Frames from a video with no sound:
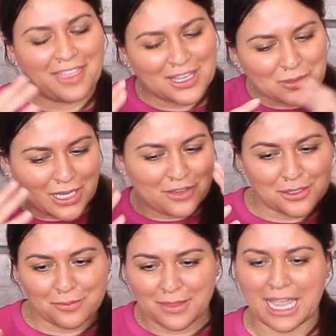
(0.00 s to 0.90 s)
That's what
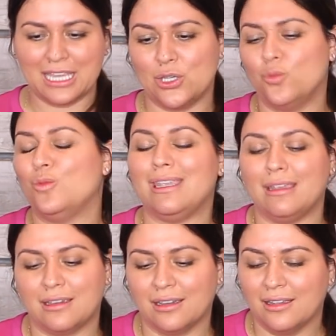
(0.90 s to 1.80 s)
gives them that
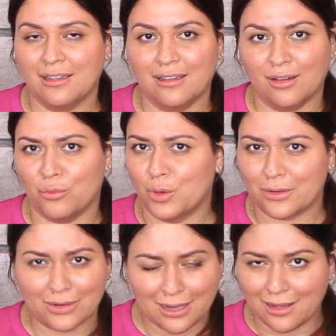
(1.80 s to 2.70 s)
unique
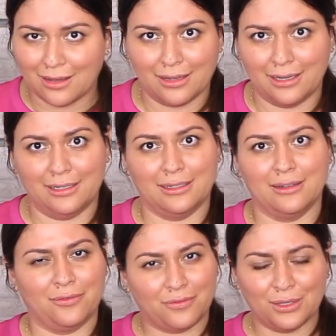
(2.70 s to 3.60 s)
one-of-a-kind
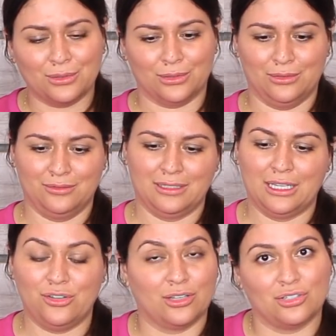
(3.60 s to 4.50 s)
feel,
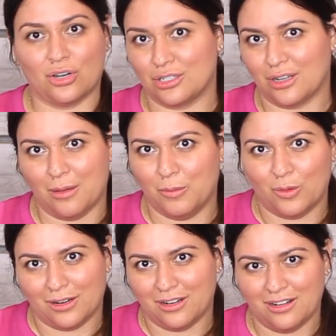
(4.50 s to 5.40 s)
and you can charge a lot
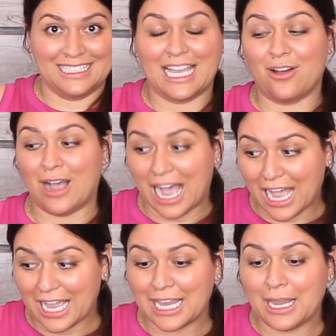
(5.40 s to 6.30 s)
more. Now,
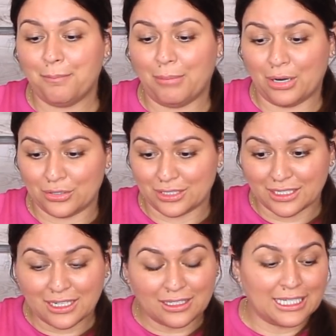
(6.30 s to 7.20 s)
I
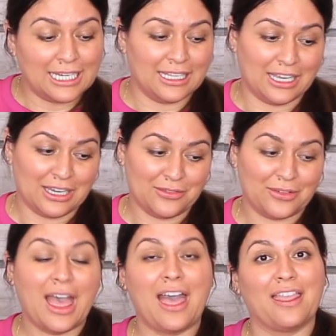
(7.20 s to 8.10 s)
personally
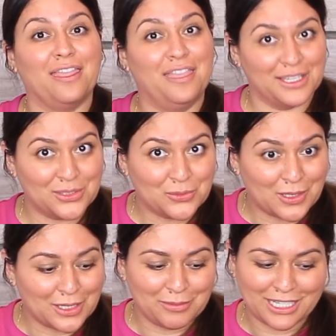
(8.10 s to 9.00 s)
love this
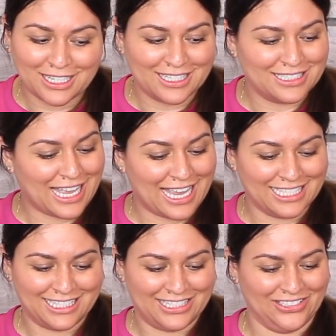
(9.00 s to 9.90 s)
one because
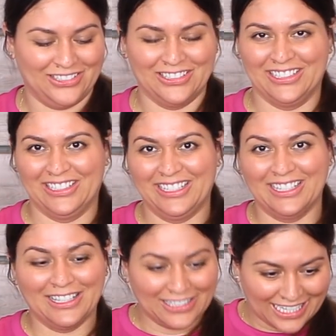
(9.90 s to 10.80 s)
it's too good.
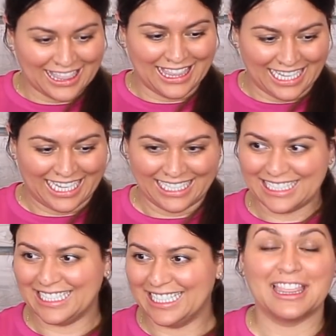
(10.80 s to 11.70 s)
Look at
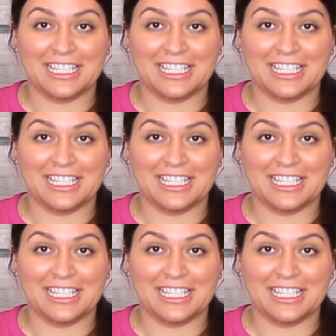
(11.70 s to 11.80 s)
that.